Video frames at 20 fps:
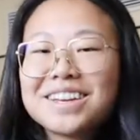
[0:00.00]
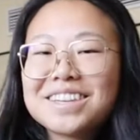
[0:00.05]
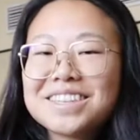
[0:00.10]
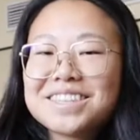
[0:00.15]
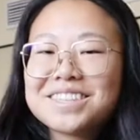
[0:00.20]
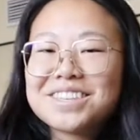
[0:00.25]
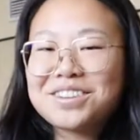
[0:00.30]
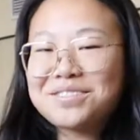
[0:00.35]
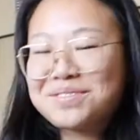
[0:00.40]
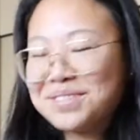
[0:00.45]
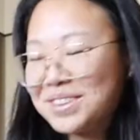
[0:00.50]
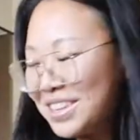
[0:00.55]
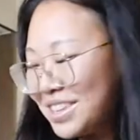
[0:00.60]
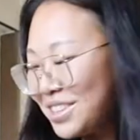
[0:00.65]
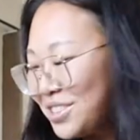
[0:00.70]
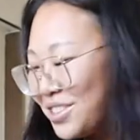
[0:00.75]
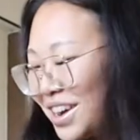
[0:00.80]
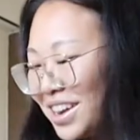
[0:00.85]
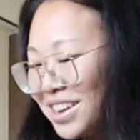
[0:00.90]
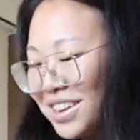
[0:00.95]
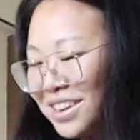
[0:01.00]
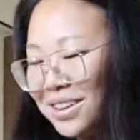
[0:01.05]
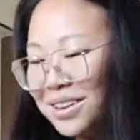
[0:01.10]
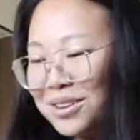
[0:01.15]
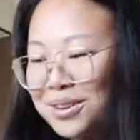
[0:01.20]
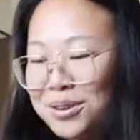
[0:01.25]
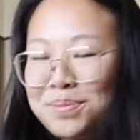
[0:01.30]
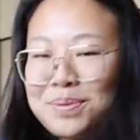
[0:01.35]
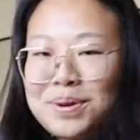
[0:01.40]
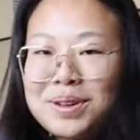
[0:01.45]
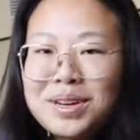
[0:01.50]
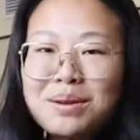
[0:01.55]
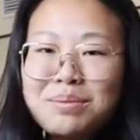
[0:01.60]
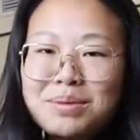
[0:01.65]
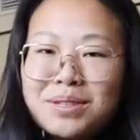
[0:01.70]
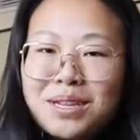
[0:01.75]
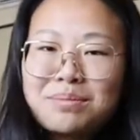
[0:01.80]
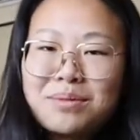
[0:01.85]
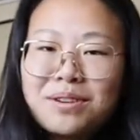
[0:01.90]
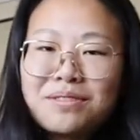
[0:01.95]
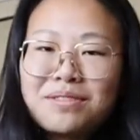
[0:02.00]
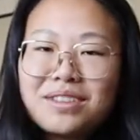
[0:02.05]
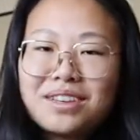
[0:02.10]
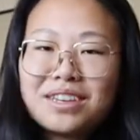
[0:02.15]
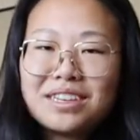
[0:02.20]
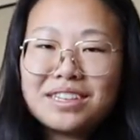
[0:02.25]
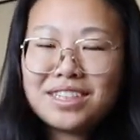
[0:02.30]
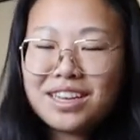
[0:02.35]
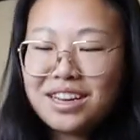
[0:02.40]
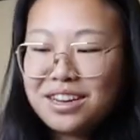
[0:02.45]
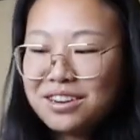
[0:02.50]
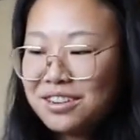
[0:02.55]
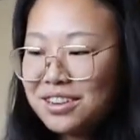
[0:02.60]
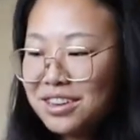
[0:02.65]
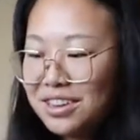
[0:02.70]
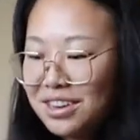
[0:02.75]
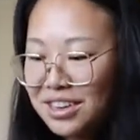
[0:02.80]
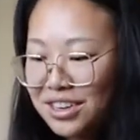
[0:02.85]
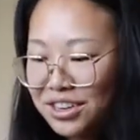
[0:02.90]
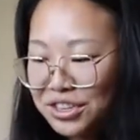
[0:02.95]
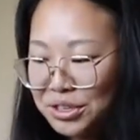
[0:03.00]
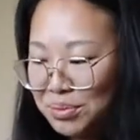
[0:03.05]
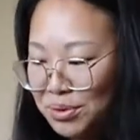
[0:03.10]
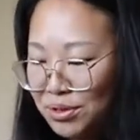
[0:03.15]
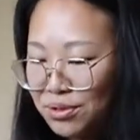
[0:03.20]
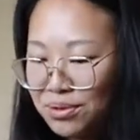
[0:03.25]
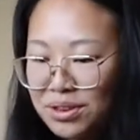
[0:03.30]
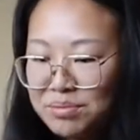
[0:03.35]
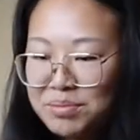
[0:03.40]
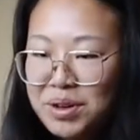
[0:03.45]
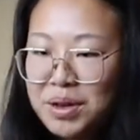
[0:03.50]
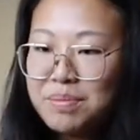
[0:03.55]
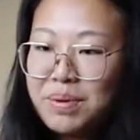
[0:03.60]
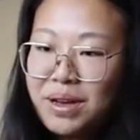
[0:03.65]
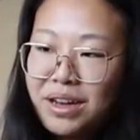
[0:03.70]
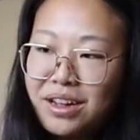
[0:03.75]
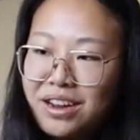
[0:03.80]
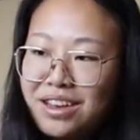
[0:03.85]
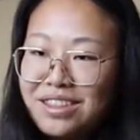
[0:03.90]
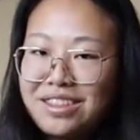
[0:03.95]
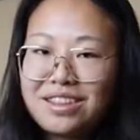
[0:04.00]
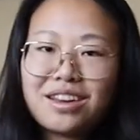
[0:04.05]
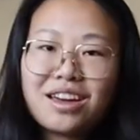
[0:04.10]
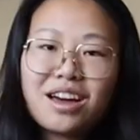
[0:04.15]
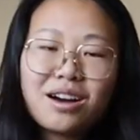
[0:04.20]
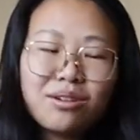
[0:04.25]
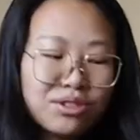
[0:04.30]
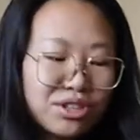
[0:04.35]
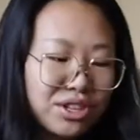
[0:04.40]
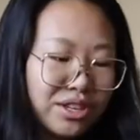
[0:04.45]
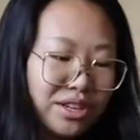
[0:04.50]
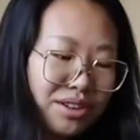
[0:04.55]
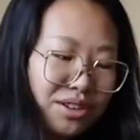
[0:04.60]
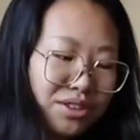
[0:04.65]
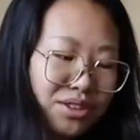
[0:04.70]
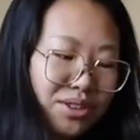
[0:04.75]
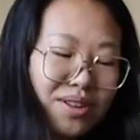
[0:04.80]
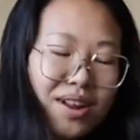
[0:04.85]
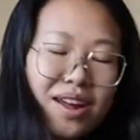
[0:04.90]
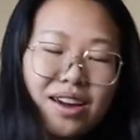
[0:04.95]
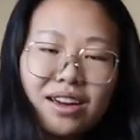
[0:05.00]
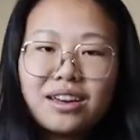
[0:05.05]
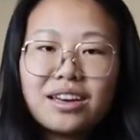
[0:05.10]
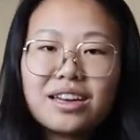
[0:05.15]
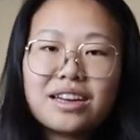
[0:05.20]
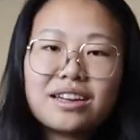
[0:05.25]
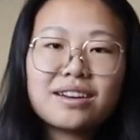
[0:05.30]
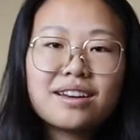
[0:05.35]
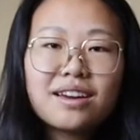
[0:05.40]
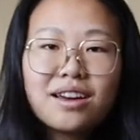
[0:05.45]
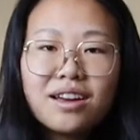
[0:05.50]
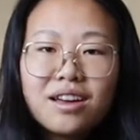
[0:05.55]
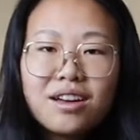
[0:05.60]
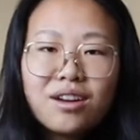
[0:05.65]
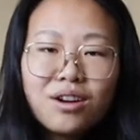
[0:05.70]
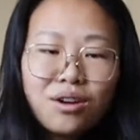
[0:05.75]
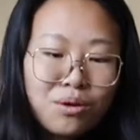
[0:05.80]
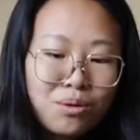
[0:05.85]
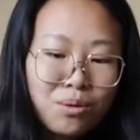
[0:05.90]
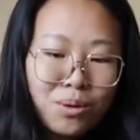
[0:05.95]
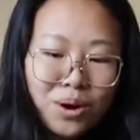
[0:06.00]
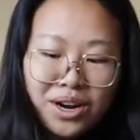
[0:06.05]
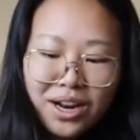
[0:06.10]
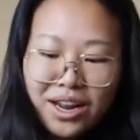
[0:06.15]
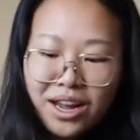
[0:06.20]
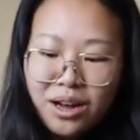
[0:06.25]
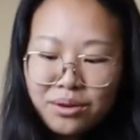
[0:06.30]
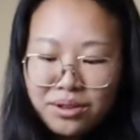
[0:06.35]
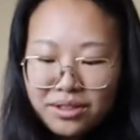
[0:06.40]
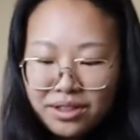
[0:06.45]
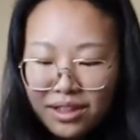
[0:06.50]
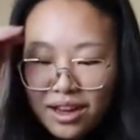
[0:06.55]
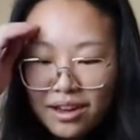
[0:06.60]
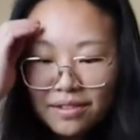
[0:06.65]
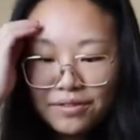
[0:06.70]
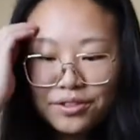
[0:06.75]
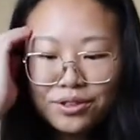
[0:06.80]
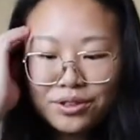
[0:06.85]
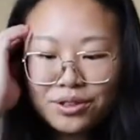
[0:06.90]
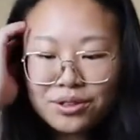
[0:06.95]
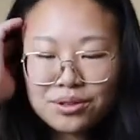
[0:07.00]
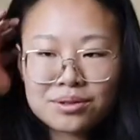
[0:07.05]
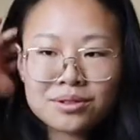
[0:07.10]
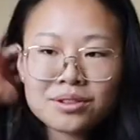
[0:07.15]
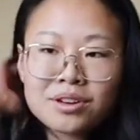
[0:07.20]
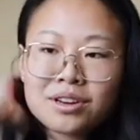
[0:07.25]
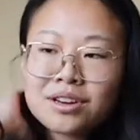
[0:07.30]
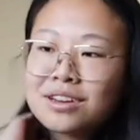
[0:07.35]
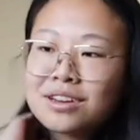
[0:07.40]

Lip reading: So I'm gonna try to open up some of this area here between my bed and the couch here so that I can work out in the afternoon.